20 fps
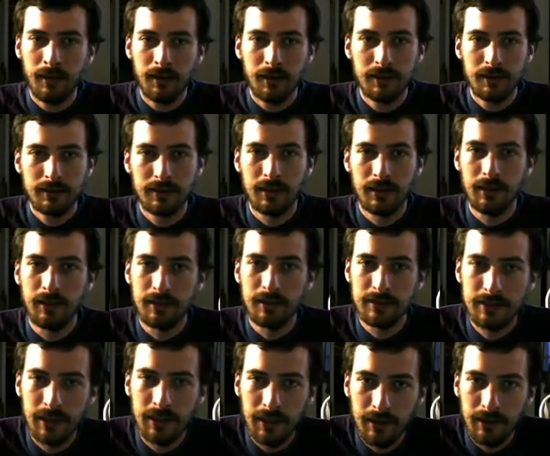It's got our
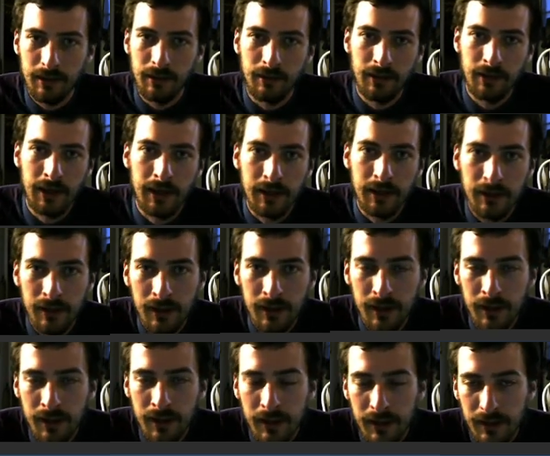site and our Latin
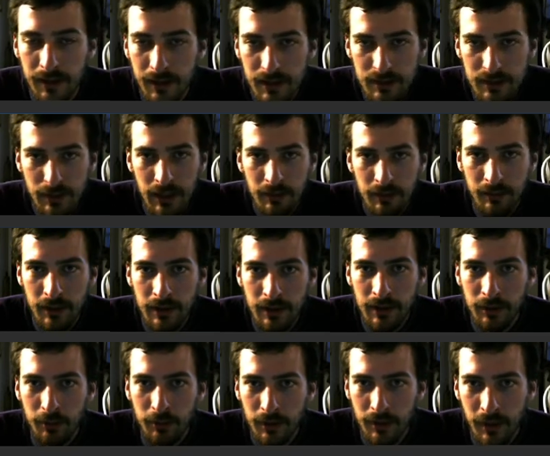long. This might read
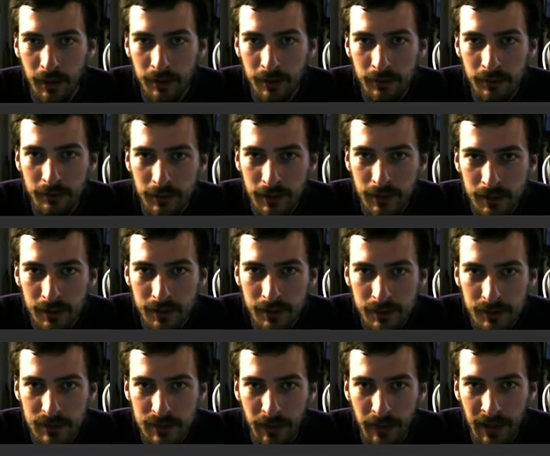in with other fields or
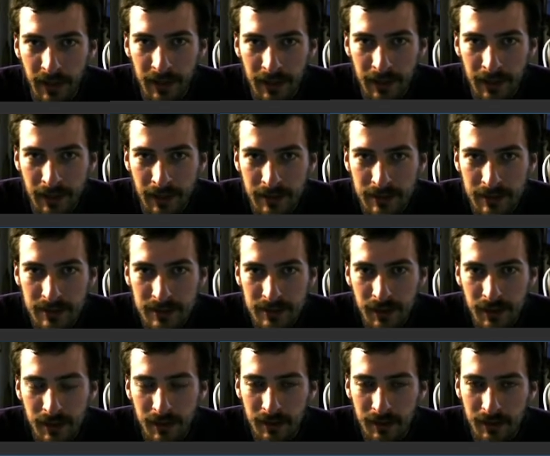some NAs,
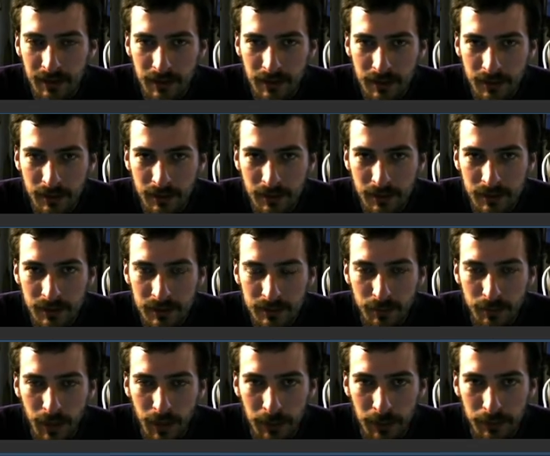and you can just
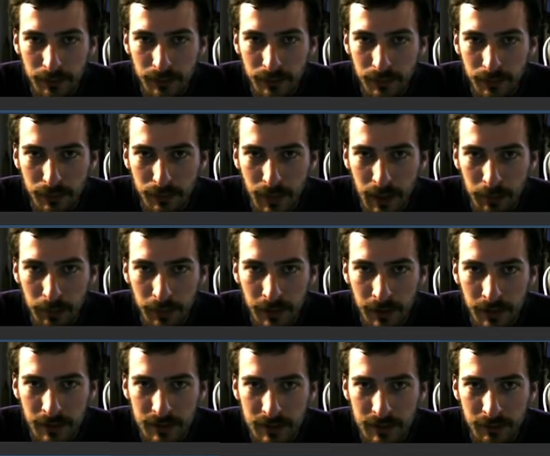pipe
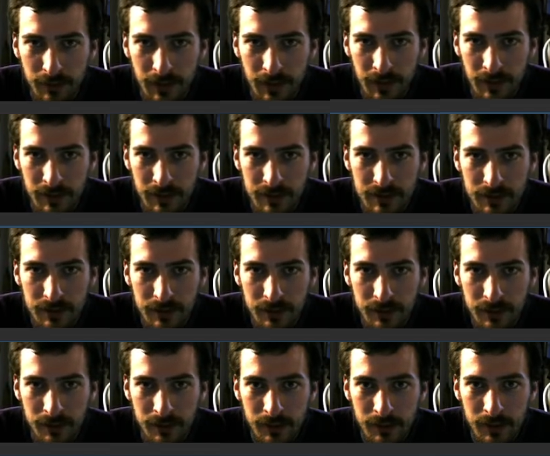in some things
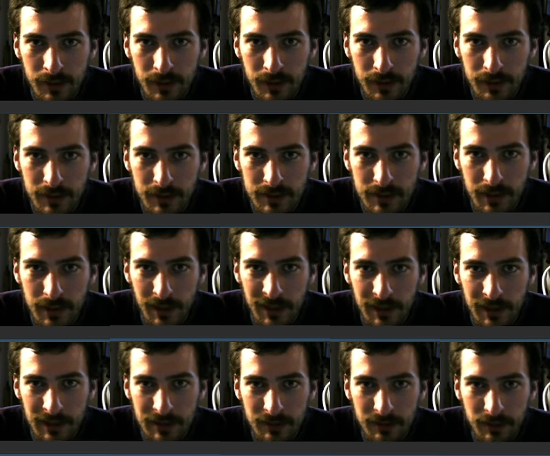to just select
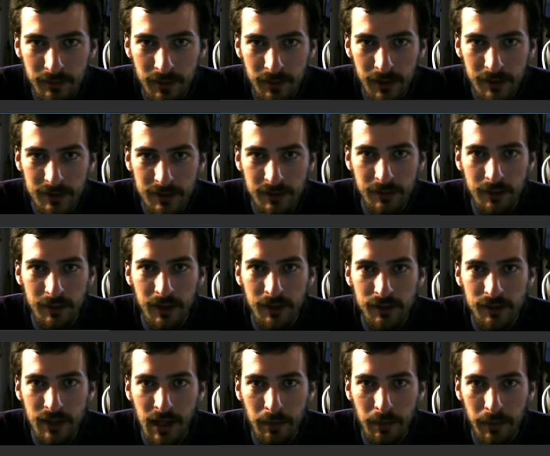these three fields and
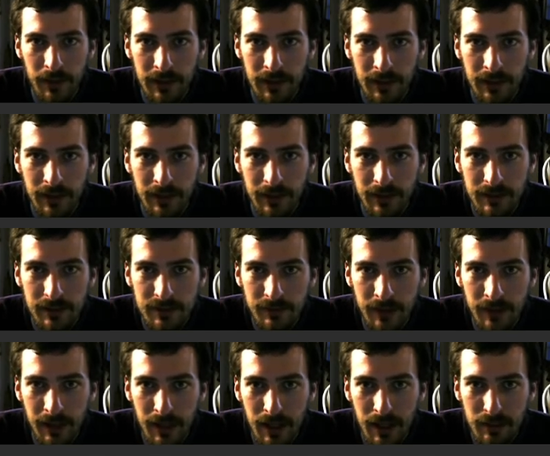drop any NAs if
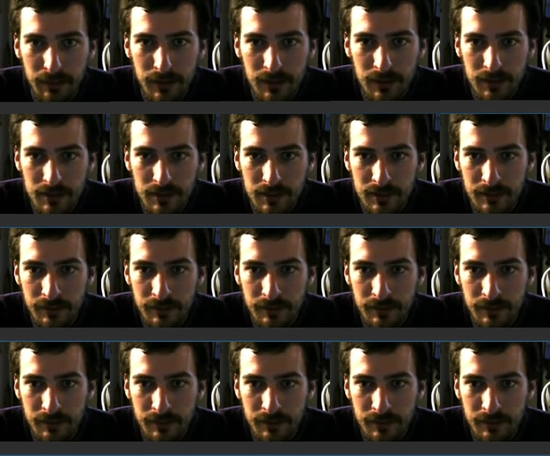that happens.